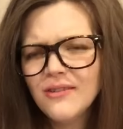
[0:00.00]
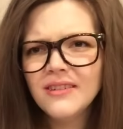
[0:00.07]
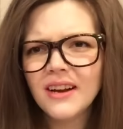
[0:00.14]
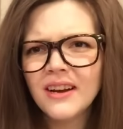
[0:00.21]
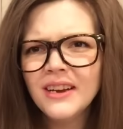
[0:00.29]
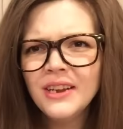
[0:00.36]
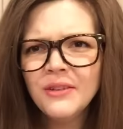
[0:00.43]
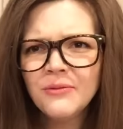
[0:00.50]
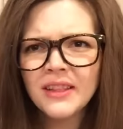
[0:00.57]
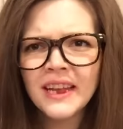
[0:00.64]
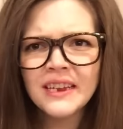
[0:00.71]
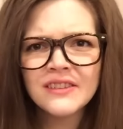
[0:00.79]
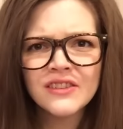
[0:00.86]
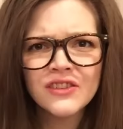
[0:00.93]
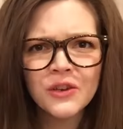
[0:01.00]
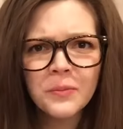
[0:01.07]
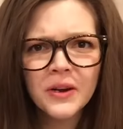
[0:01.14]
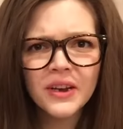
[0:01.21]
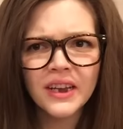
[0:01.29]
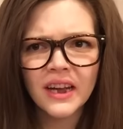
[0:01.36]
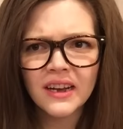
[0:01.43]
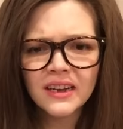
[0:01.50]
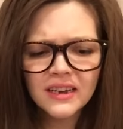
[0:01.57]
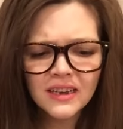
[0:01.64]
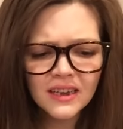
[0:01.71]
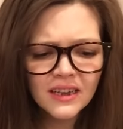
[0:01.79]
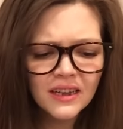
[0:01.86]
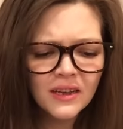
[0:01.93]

old, aren't you like super young?